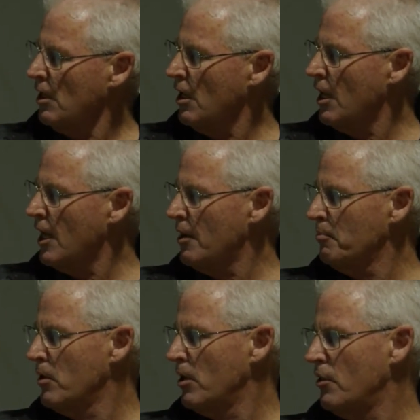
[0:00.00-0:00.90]

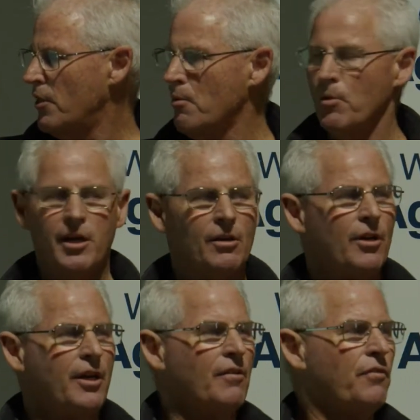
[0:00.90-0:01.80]
then we can
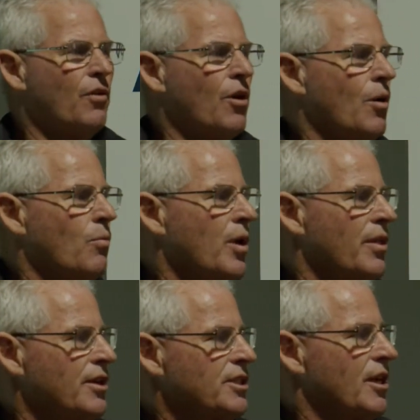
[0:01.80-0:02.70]
identify where
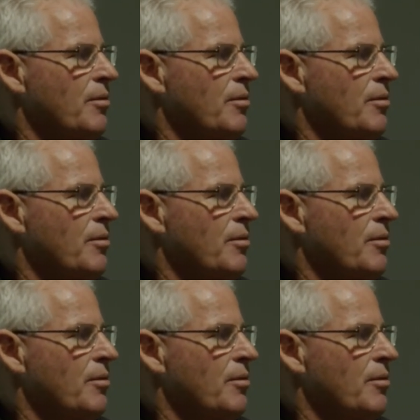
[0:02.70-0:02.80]
those key